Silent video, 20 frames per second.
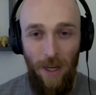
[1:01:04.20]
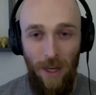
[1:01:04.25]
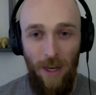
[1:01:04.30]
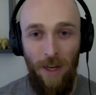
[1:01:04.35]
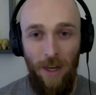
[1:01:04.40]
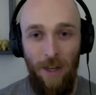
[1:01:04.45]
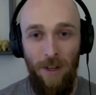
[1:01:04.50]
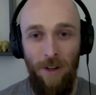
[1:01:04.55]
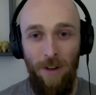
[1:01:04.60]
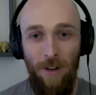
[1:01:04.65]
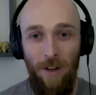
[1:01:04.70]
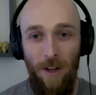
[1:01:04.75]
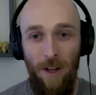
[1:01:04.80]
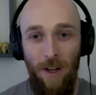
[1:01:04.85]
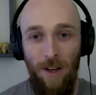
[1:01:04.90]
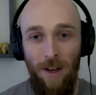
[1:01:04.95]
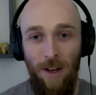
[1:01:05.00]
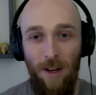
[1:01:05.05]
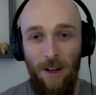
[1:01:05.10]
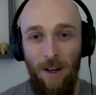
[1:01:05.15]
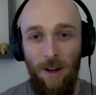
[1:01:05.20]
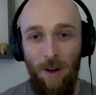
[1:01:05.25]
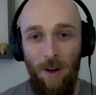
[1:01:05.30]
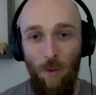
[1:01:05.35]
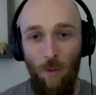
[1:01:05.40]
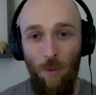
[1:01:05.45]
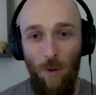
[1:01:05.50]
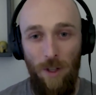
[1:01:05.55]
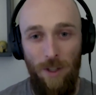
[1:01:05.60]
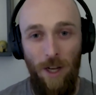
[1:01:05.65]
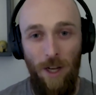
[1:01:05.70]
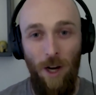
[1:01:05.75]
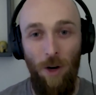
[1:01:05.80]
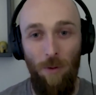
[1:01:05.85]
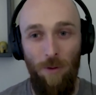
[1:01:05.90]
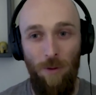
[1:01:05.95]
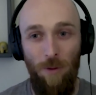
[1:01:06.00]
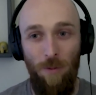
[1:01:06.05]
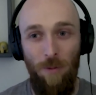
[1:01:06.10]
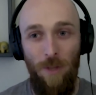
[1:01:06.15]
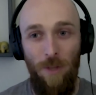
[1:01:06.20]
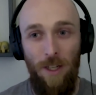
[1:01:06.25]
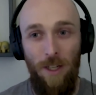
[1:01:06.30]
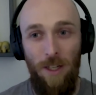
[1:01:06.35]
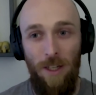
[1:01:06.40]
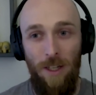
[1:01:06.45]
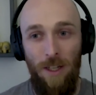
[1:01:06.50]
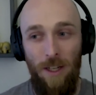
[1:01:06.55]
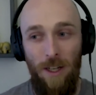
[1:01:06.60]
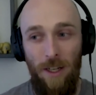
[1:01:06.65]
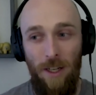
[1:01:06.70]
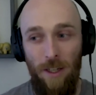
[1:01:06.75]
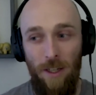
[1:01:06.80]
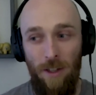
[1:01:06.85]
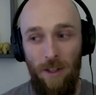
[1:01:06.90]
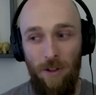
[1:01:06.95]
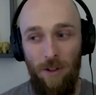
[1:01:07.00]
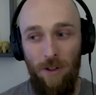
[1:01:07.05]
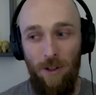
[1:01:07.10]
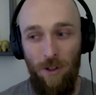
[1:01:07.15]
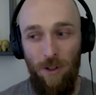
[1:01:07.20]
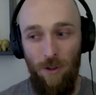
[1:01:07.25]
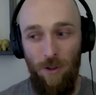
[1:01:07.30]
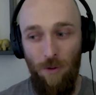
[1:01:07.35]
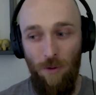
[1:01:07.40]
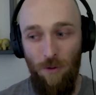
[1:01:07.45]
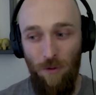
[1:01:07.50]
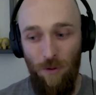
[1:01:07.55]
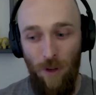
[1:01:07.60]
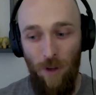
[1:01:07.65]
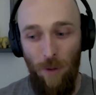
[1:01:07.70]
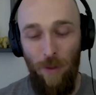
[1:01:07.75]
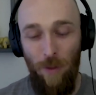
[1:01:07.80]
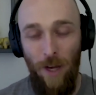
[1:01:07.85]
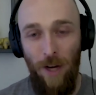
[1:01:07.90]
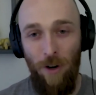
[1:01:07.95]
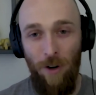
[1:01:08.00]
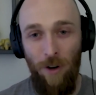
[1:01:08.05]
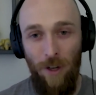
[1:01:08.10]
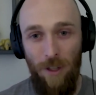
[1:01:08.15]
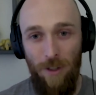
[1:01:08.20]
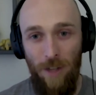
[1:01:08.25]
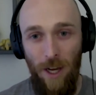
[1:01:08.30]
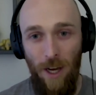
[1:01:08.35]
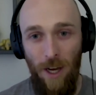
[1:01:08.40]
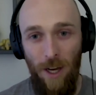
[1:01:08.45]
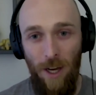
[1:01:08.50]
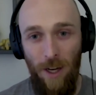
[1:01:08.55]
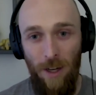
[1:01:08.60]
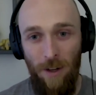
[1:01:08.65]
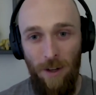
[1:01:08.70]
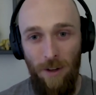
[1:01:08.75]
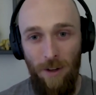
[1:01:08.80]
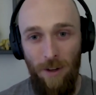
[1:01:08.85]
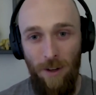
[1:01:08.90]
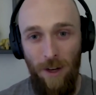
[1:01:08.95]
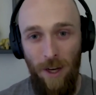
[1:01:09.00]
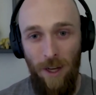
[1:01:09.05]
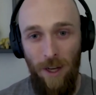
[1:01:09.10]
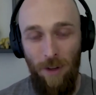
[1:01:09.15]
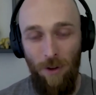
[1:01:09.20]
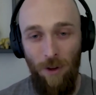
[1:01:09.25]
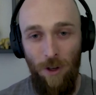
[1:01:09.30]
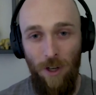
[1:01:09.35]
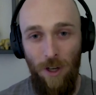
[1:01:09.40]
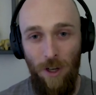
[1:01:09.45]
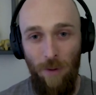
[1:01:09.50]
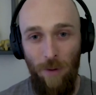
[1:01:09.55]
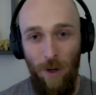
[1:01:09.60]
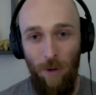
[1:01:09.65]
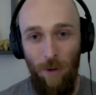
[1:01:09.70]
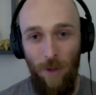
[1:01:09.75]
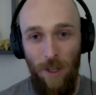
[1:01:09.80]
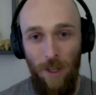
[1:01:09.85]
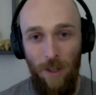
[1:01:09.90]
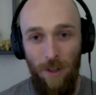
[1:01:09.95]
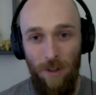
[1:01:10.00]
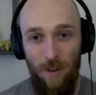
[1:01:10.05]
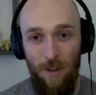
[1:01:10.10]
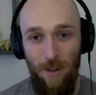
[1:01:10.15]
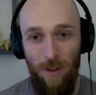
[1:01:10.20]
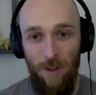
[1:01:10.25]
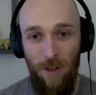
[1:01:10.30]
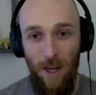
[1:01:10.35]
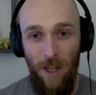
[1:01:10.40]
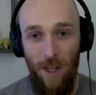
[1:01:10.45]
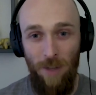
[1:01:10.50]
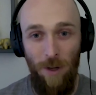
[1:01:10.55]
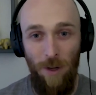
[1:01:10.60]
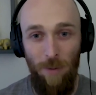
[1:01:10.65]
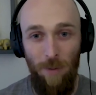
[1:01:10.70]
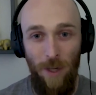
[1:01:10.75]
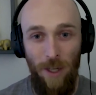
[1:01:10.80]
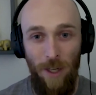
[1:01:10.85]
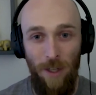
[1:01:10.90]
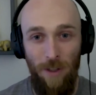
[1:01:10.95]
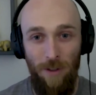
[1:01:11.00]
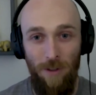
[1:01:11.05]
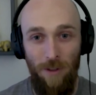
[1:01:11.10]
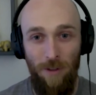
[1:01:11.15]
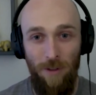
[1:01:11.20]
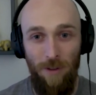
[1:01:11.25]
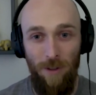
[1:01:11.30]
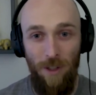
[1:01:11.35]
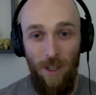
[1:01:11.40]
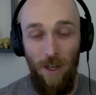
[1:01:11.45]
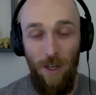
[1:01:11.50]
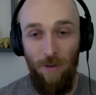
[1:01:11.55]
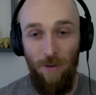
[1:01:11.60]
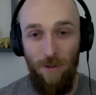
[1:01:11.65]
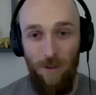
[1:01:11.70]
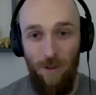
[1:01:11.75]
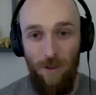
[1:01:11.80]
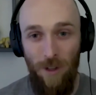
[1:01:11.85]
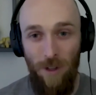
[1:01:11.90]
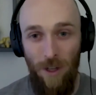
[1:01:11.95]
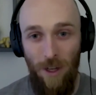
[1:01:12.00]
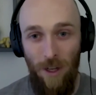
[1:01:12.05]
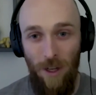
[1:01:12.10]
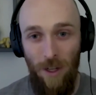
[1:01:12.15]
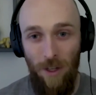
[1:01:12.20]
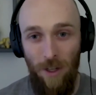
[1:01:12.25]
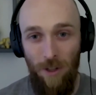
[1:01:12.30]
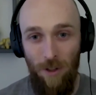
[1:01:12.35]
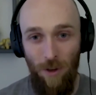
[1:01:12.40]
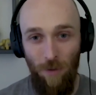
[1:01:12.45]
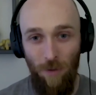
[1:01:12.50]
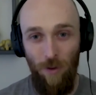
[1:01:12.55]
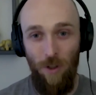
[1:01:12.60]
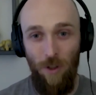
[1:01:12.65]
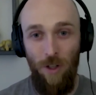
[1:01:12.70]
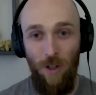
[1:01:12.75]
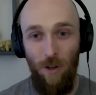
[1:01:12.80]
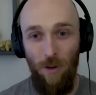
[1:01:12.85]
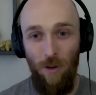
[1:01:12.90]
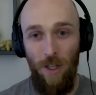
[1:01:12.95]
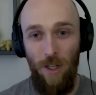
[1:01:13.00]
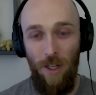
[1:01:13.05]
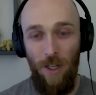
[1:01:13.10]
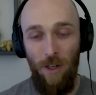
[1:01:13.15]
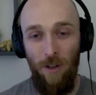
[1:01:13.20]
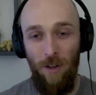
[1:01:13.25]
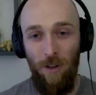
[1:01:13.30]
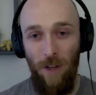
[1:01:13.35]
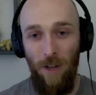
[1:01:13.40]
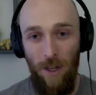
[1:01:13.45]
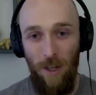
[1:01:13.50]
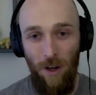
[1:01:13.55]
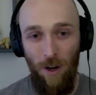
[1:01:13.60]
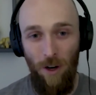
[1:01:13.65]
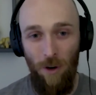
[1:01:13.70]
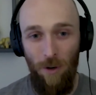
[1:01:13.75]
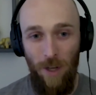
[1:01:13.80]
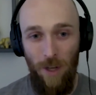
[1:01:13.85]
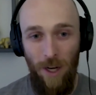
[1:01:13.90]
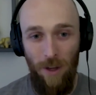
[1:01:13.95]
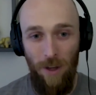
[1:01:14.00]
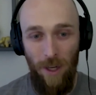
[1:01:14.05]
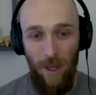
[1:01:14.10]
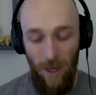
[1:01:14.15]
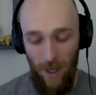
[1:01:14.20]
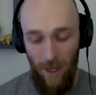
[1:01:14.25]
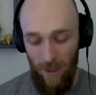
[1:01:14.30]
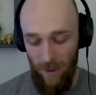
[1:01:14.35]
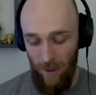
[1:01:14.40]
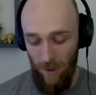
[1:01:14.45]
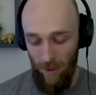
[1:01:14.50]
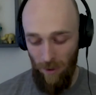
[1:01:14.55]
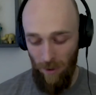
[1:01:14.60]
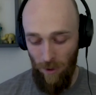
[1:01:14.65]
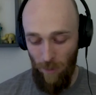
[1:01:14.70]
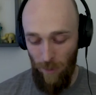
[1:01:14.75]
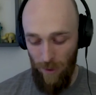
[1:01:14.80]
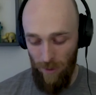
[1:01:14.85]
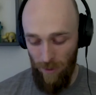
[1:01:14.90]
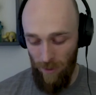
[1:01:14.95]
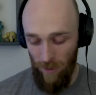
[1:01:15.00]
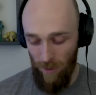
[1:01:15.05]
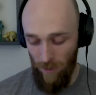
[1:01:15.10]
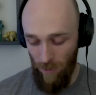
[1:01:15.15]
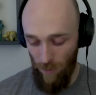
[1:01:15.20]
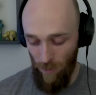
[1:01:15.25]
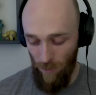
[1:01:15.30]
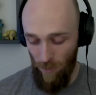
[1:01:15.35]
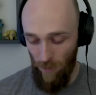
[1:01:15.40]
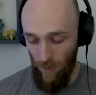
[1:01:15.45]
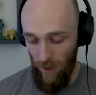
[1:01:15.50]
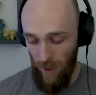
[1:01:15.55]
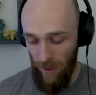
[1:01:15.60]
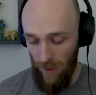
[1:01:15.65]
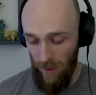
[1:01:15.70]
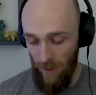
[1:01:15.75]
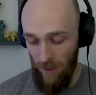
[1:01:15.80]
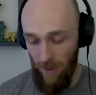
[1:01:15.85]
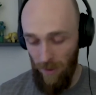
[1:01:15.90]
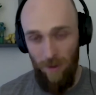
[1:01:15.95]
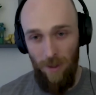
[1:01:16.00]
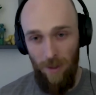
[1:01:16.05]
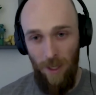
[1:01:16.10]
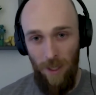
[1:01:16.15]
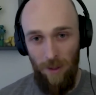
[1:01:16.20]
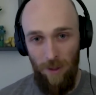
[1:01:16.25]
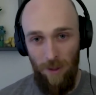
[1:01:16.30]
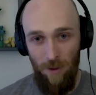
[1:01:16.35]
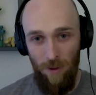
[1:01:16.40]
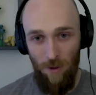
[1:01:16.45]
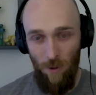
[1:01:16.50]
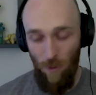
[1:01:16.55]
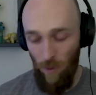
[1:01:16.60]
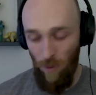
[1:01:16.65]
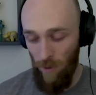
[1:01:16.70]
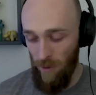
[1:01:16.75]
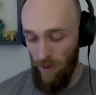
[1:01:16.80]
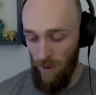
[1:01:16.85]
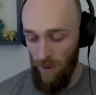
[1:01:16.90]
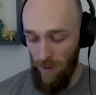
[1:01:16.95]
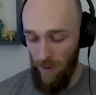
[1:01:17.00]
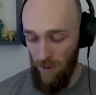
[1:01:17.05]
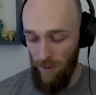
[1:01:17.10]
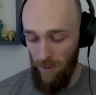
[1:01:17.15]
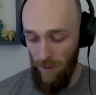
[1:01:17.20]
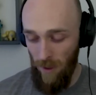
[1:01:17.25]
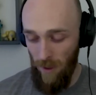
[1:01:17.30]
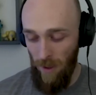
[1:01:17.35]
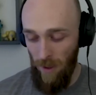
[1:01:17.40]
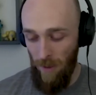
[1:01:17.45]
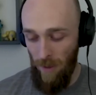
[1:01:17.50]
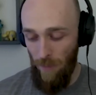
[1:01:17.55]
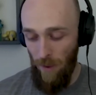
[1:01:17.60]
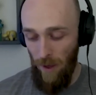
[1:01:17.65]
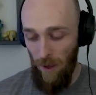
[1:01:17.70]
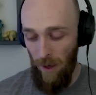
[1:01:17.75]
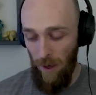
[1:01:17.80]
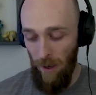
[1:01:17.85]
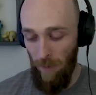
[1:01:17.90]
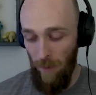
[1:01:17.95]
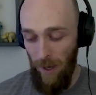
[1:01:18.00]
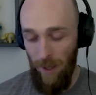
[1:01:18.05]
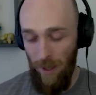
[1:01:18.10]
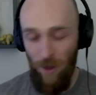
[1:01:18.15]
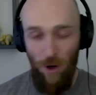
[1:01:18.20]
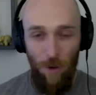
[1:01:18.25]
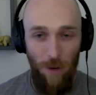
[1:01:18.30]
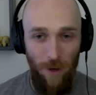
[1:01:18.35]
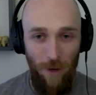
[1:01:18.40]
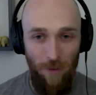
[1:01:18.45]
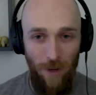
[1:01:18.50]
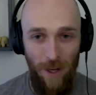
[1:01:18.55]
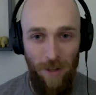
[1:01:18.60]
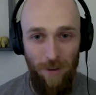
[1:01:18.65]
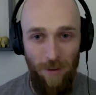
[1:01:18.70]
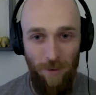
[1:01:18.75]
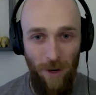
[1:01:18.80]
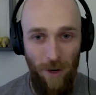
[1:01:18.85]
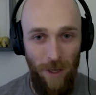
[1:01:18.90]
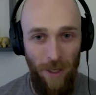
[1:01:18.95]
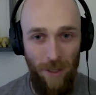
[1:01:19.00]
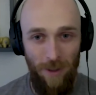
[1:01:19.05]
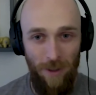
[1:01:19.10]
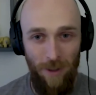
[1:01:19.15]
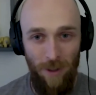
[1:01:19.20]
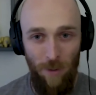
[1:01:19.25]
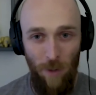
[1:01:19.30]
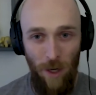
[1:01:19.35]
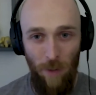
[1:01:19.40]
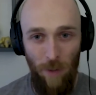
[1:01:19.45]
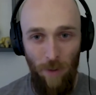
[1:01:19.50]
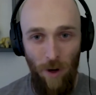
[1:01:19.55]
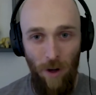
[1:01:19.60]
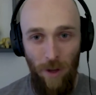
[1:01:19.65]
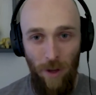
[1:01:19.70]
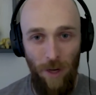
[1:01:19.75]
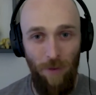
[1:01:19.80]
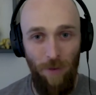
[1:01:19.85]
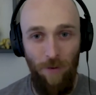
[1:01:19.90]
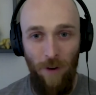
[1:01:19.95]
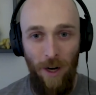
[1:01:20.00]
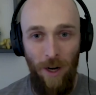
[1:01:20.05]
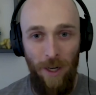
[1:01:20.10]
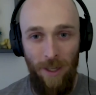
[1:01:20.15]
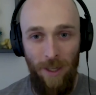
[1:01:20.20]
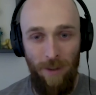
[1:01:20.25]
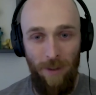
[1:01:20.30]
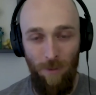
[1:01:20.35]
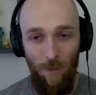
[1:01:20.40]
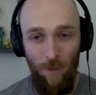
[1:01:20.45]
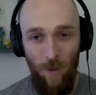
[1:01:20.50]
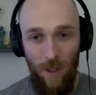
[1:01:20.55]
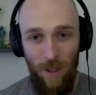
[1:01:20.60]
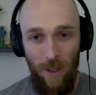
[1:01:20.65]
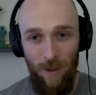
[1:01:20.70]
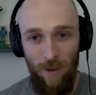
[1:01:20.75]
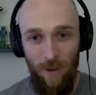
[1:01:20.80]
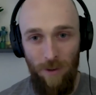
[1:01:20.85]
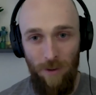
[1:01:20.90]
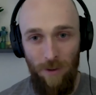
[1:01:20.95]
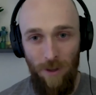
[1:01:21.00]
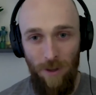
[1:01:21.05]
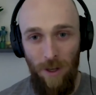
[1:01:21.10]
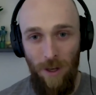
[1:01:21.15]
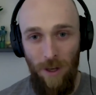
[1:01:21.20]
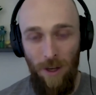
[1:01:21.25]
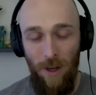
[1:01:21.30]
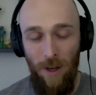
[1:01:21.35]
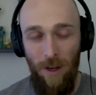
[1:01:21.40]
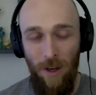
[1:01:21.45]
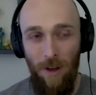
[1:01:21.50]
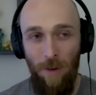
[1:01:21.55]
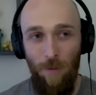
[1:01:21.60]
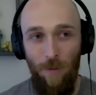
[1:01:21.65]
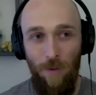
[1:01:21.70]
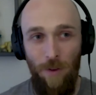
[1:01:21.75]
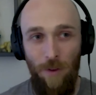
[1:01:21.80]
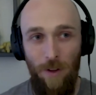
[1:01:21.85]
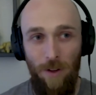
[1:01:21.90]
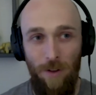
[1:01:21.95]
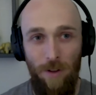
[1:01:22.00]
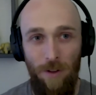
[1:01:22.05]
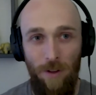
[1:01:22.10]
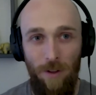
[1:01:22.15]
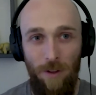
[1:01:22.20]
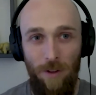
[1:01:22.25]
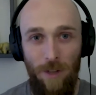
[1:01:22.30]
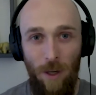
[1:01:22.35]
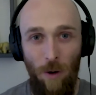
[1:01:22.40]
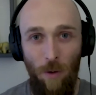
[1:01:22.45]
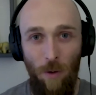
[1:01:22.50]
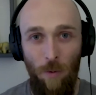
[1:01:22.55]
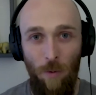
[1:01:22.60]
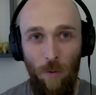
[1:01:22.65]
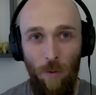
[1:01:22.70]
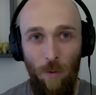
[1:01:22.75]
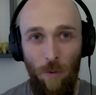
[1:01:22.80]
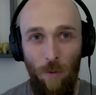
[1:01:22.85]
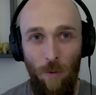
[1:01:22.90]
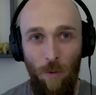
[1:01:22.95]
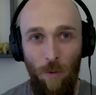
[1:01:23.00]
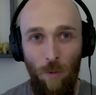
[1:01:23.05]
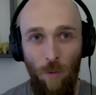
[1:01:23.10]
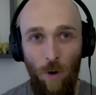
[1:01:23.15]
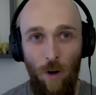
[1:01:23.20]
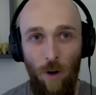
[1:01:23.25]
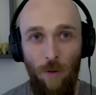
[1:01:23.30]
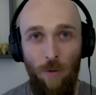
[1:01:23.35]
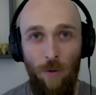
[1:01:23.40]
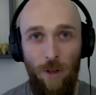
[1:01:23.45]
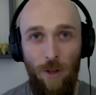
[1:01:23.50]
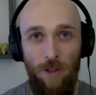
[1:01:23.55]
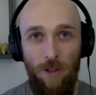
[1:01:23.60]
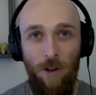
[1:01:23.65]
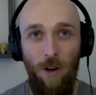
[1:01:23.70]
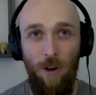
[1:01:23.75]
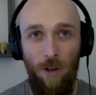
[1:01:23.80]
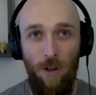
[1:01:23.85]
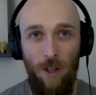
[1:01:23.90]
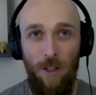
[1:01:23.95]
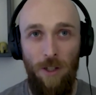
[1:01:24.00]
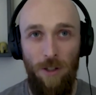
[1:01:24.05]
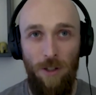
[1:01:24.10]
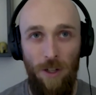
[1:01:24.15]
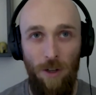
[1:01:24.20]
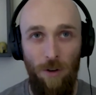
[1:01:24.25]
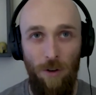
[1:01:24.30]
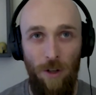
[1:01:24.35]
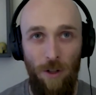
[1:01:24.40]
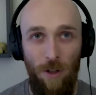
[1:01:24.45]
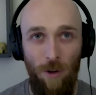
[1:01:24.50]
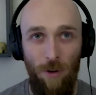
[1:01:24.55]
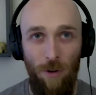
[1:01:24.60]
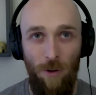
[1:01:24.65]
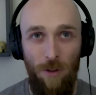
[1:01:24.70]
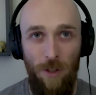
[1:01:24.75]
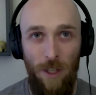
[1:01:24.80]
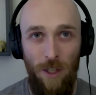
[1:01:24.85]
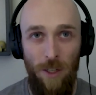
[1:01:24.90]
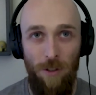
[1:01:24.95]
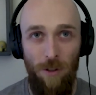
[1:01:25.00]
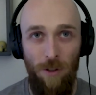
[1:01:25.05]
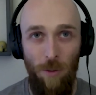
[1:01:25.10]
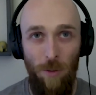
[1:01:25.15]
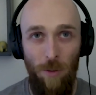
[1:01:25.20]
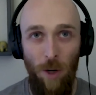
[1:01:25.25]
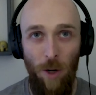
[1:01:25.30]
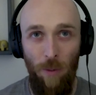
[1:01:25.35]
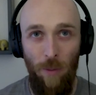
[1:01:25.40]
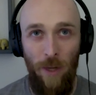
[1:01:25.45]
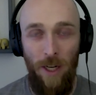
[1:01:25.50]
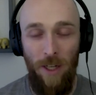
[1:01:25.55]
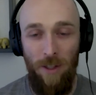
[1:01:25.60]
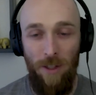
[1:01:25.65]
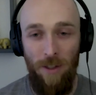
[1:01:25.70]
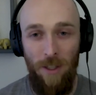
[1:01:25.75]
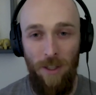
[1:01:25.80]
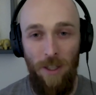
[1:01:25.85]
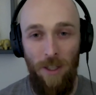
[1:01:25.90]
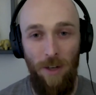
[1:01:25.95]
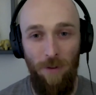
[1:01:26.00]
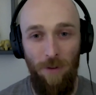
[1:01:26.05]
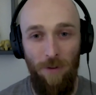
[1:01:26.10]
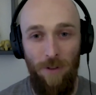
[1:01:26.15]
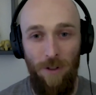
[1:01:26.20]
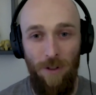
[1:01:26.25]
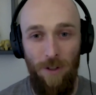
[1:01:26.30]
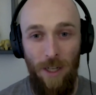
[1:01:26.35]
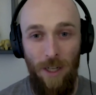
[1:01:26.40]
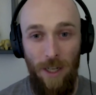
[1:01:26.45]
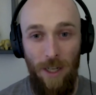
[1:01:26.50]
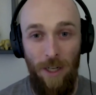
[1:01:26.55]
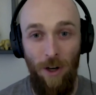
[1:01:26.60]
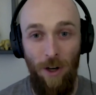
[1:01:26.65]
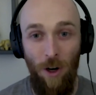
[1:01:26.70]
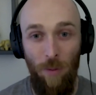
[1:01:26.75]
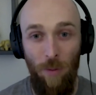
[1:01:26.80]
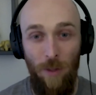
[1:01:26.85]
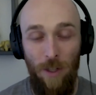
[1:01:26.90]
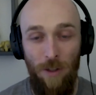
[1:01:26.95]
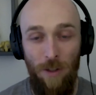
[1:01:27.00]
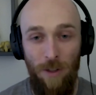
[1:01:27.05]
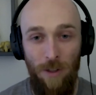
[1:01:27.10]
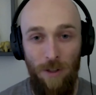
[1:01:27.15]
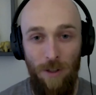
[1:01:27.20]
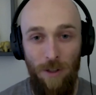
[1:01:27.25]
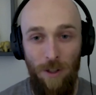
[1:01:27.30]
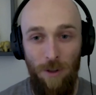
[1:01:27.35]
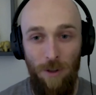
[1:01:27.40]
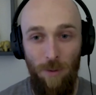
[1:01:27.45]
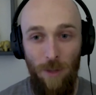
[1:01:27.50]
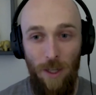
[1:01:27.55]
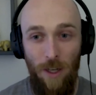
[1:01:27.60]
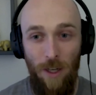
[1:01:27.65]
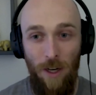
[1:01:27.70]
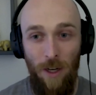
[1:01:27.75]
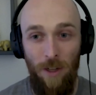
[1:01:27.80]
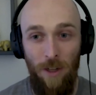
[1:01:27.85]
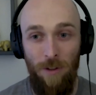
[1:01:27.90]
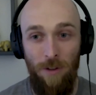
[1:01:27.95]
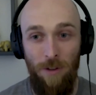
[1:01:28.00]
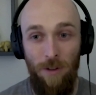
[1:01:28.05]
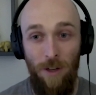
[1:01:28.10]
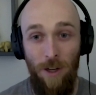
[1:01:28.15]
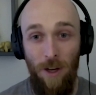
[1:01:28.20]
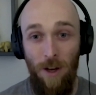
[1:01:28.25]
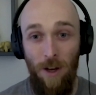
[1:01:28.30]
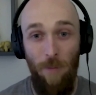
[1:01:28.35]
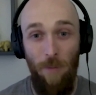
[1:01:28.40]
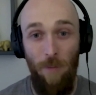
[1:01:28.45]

and what's helped me is to just flip that on its head and look at my weaknesses as my biggest gifts. So for you to hear like, oh yeah, like I didn't go to business school, I didn't take these courses, um, I know my finances, but I'm not like a finance whiz. It's like, what if we start considering those things to be our biggest gifts in our businesses? Because